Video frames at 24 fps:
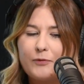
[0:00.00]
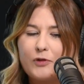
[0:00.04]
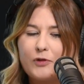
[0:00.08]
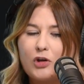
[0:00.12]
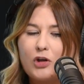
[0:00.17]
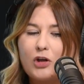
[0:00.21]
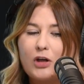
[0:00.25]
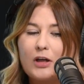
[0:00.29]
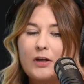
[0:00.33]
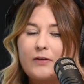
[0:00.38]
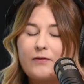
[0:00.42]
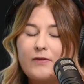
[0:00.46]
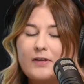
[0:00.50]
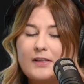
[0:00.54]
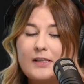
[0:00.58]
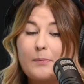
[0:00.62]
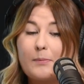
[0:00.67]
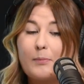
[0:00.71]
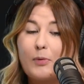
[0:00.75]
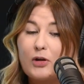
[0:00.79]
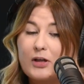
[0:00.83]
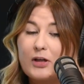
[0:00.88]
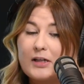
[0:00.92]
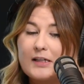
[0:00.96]
You can
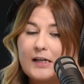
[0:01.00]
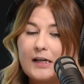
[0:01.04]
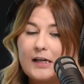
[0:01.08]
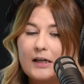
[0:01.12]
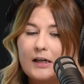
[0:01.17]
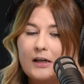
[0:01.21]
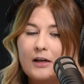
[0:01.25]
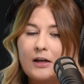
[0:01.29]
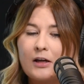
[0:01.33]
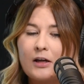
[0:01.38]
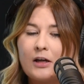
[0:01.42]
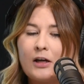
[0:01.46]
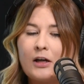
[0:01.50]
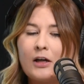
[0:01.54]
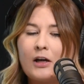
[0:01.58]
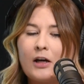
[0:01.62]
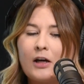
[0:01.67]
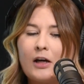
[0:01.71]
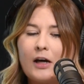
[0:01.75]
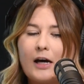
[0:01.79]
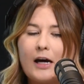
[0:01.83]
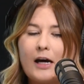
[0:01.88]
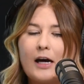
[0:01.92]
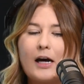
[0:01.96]
visit Polytech.
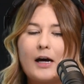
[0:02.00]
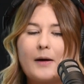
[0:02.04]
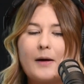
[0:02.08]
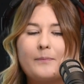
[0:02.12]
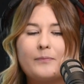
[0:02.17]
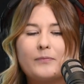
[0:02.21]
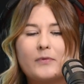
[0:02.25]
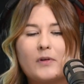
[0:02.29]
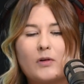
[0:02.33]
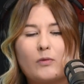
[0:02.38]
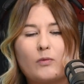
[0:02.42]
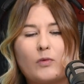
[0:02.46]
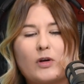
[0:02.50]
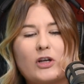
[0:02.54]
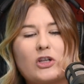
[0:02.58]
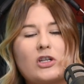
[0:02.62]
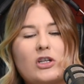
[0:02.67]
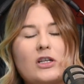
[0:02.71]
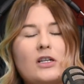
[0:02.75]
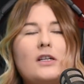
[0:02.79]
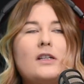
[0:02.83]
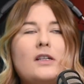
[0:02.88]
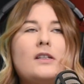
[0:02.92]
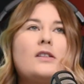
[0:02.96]

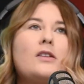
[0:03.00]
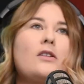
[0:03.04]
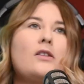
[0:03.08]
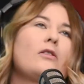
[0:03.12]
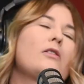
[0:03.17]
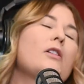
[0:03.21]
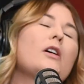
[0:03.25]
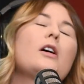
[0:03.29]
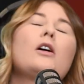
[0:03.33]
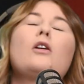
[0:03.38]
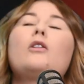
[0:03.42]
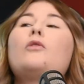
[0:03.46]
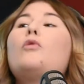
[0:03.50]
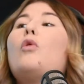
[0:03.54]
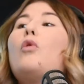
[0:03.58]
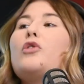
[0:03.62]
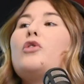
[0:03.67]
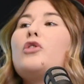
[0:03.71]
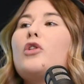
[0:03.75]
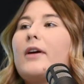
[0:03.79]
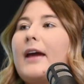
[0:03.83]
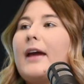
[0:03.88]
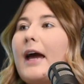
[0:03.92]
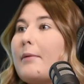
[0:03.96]
which is all
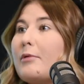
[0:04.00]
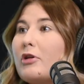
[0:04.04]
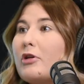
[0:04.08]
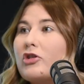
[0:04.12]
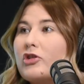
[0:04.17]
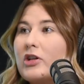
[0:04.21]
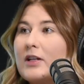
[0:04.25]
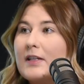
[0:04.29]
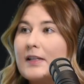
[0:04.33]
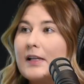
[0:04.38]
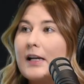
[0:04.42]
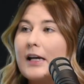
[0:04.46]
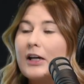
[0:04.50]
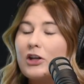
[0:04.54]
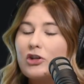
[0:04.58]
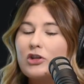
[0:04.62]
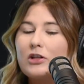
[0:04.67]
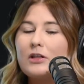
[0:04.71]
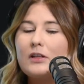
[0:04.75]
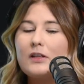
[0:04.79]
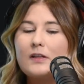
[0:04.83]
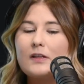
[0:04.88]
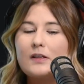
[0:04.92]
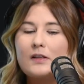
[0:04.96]
your cabinetry
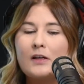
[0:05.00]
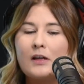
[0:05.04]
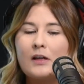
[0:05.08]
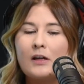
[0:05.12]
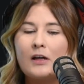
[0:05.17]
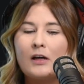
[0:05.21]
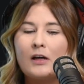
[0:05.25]
selections.